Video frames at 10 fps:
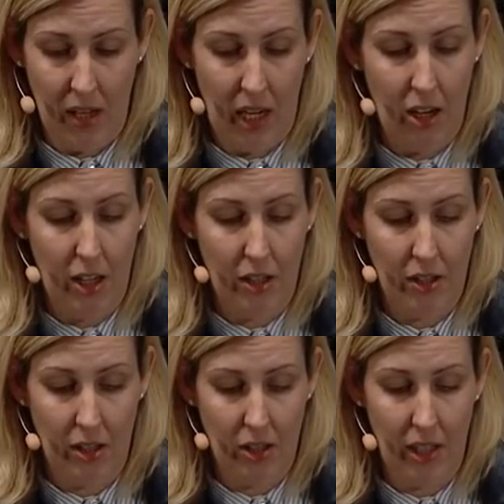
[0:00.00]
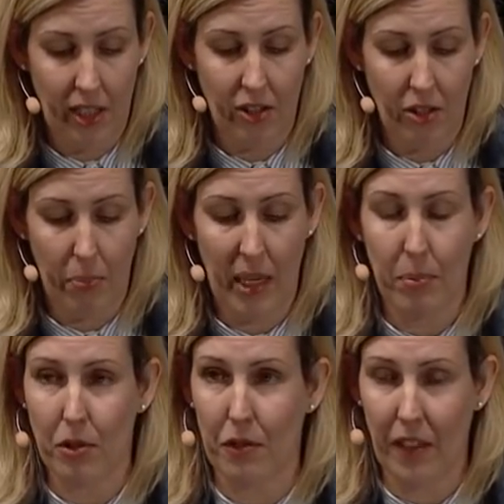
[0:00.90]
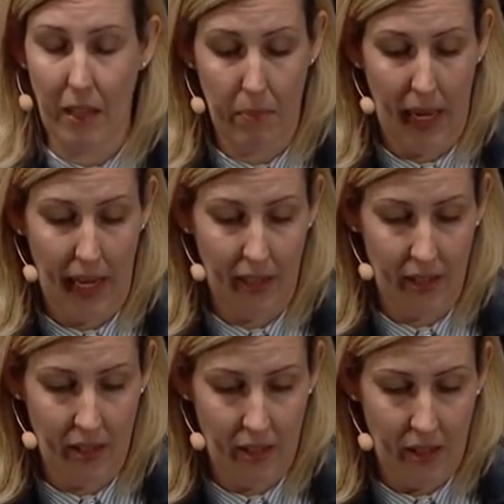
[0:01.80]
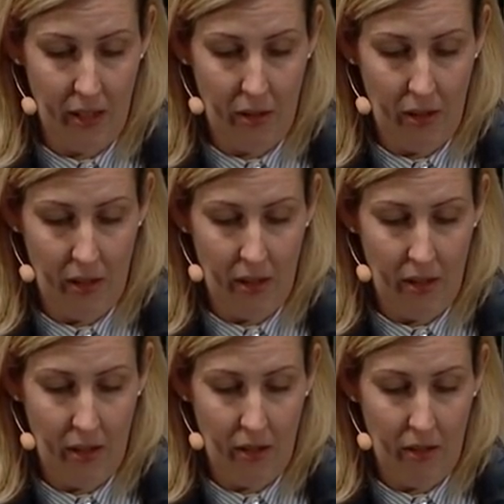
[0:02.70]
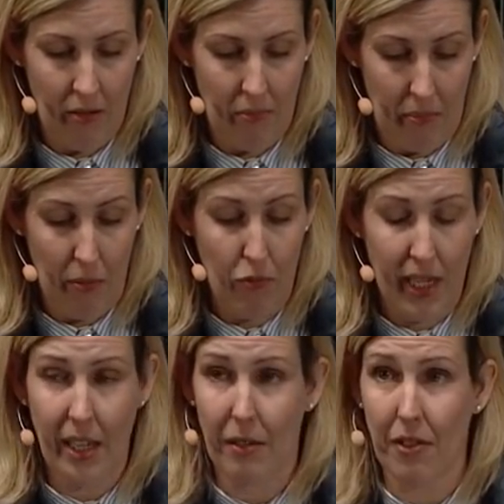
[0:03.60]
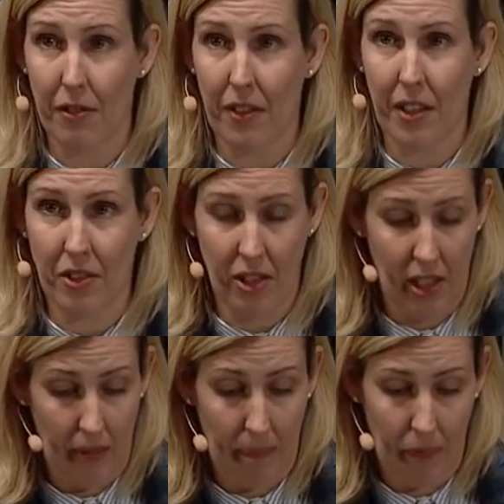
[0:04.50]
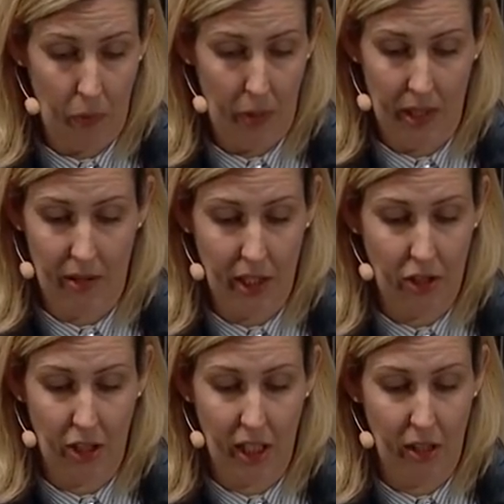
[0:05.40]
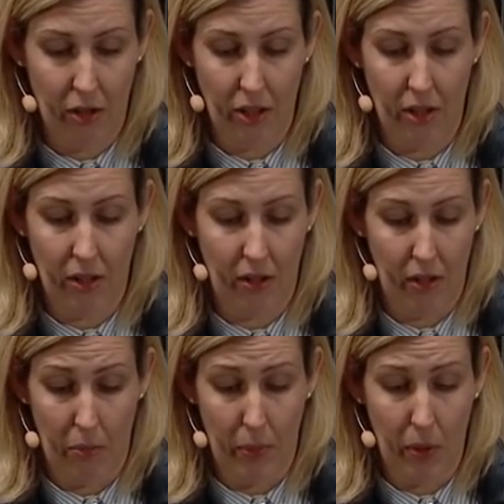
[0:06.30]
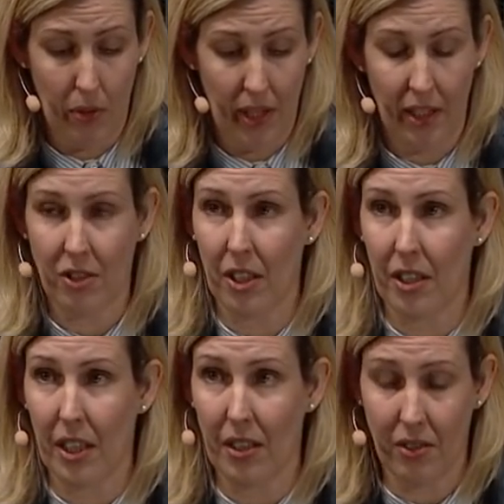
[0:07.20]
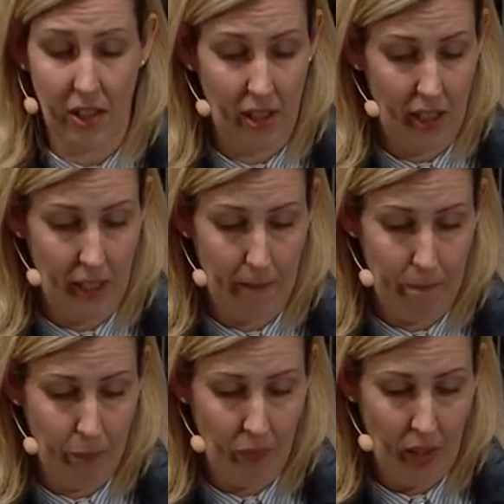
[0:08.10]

I learned to listen to people's feedback, but really for the first time. Whether I took it or not on board, I certainly considered it.